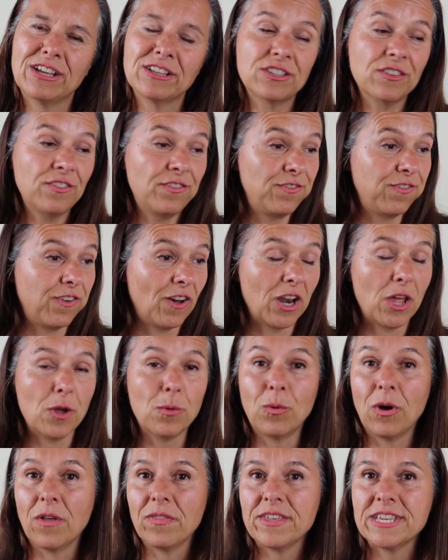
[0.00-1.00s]
to follow
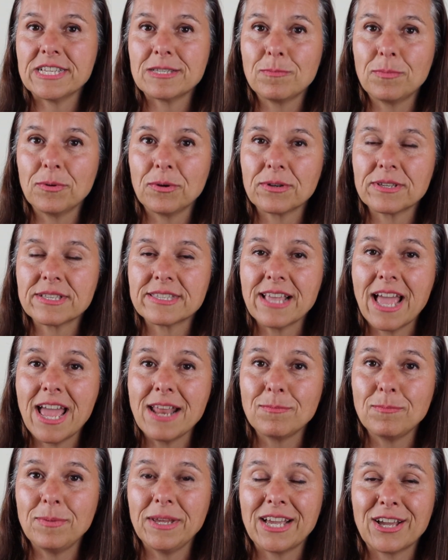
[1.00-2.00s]
what this book
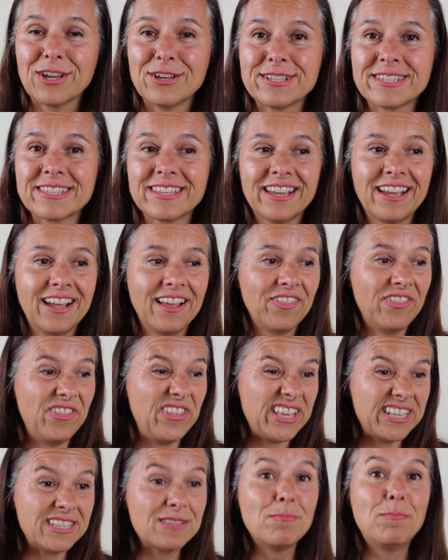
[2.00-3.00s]
said because
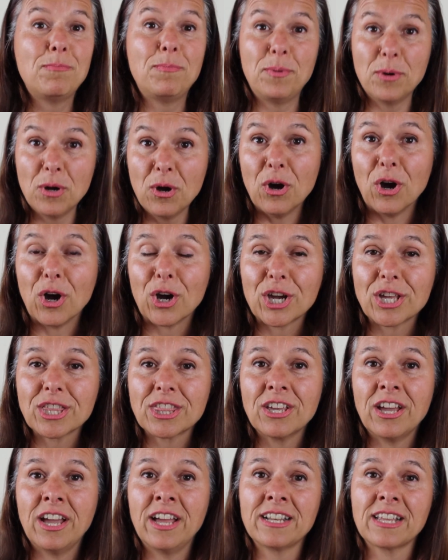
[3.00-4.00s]
this book
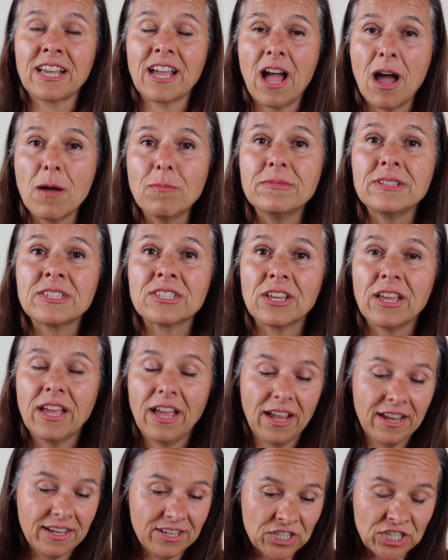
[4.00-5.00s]
that had come to,
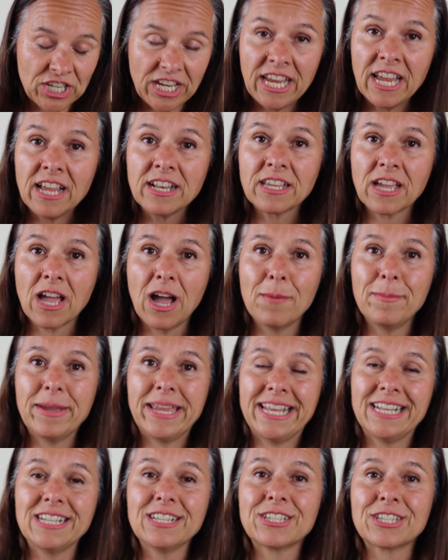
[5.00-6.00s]
she had come
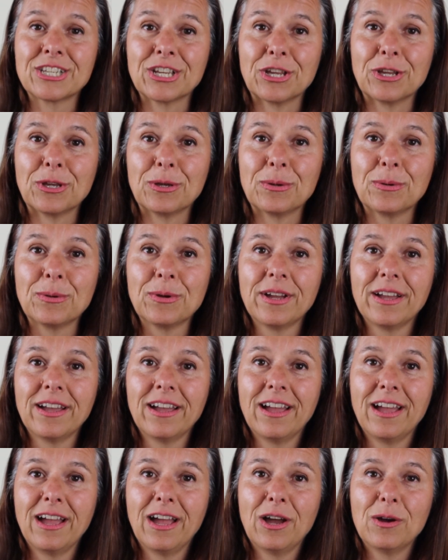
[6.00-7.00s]
into
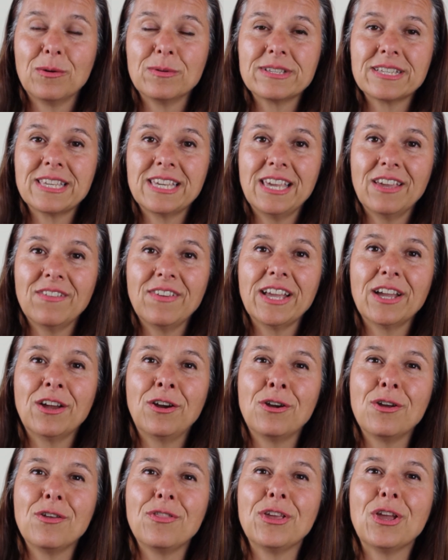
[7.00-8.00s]
was giving
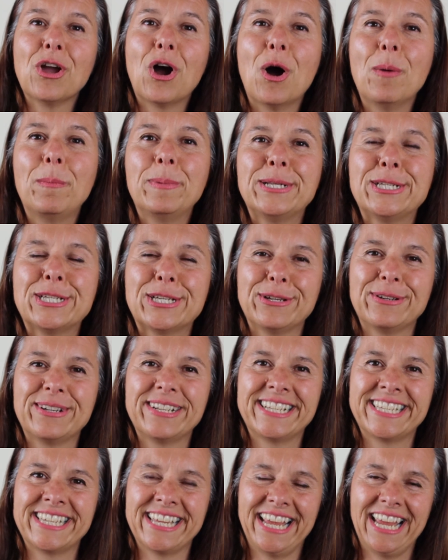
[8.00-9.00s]
her the
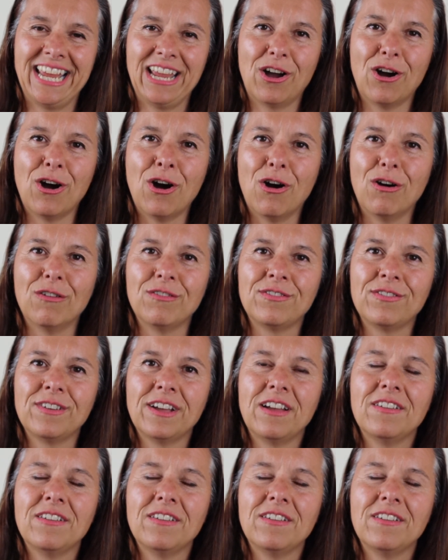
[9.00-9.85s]
opportunity of